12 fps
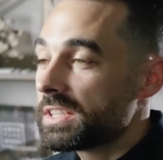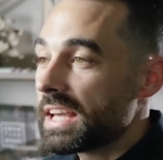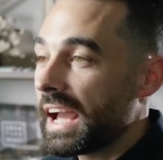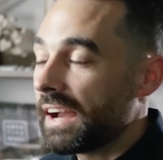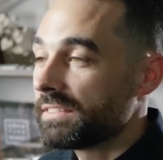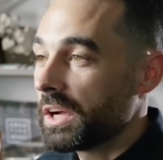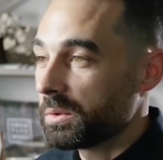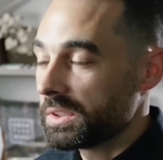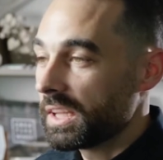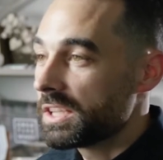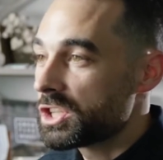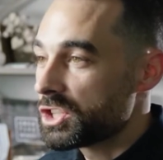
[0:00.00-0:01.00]
to have that
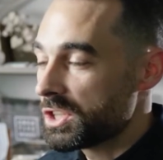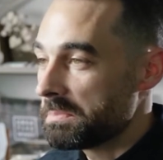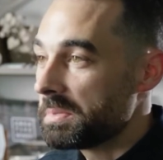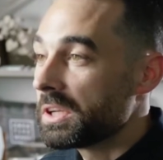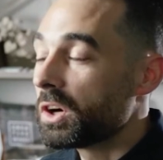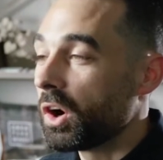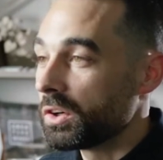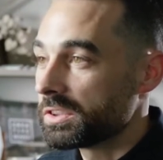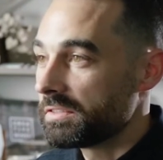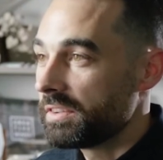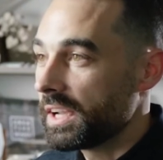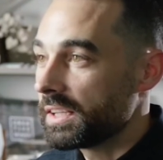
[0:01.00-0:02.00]
relationship be
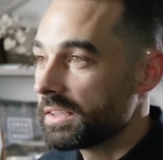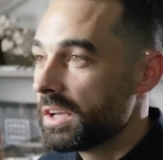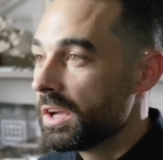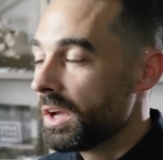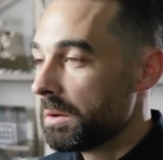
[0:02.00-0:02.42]
cultivated